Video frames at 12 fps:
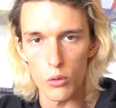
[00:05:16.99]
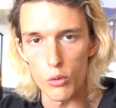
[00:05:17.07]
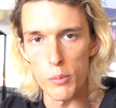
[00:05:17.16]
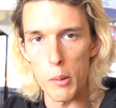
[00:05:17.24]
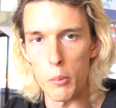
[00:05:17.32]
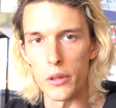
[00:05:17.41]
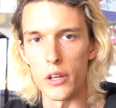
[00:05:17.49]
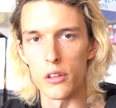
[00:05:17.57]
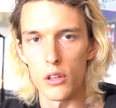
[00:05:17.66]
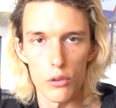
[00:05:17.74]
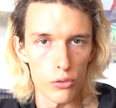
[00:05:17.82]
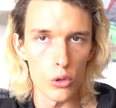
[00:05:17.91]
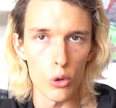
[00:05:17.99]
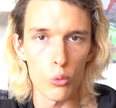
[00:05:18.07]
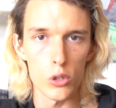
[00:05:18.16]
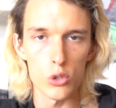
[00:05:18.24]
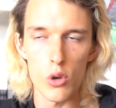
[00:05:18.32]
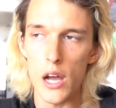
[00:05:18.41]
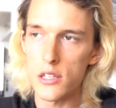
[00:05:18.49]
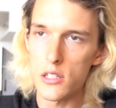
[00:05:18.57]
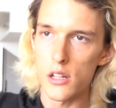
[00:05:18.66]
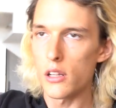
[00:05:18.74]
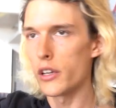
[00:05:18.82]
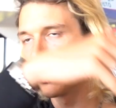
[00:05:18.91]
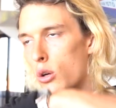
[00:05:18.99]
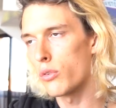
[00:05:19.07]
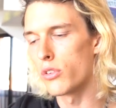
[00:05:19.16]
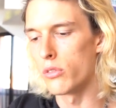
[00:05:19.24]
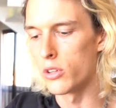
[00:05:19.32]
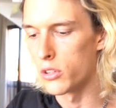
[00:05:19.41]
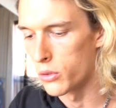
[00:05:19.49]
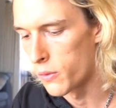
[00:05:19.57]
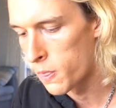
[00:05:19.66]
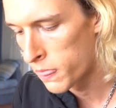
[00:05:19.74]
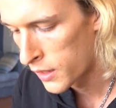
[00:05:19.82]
Remember that. If you don't want to hustle, get off the video.